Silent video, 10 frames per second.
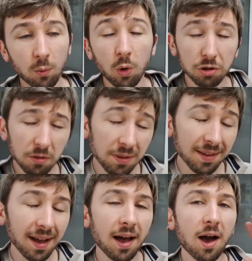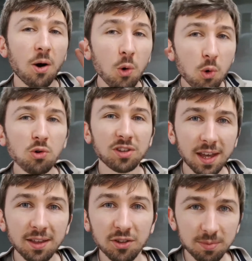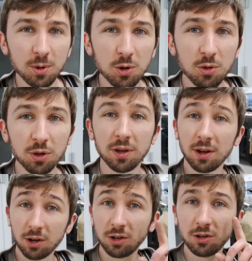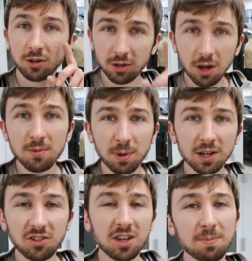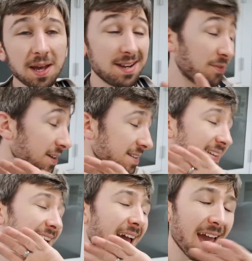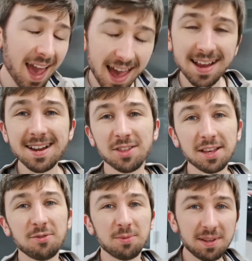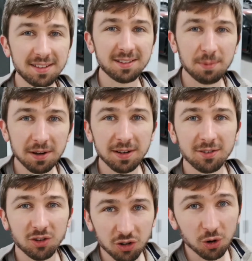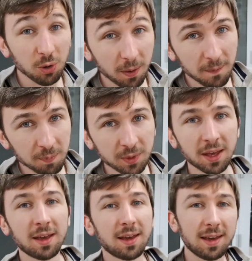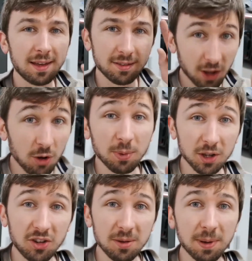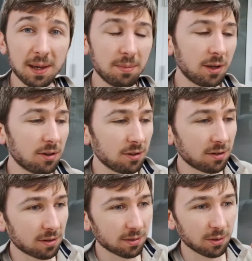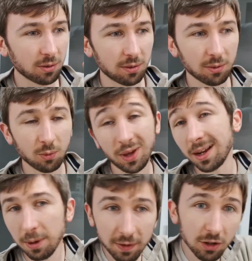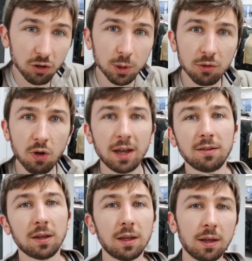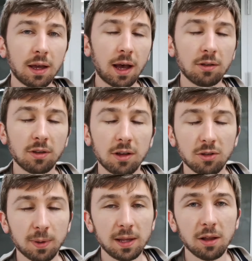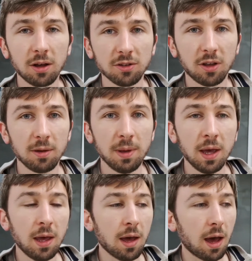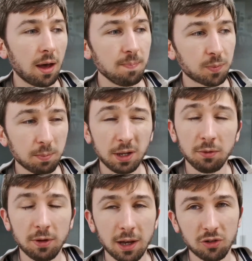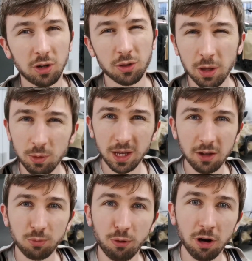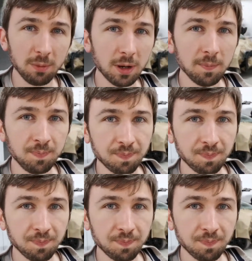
Wasn't altogether smooth. Don't buy cheap paint. If I can take anything from this experience at all, it's don't buy cheap paint, because we had a bit of an issue with the red, as I explained last time. Bit of a reaction, I think, with the etch primer.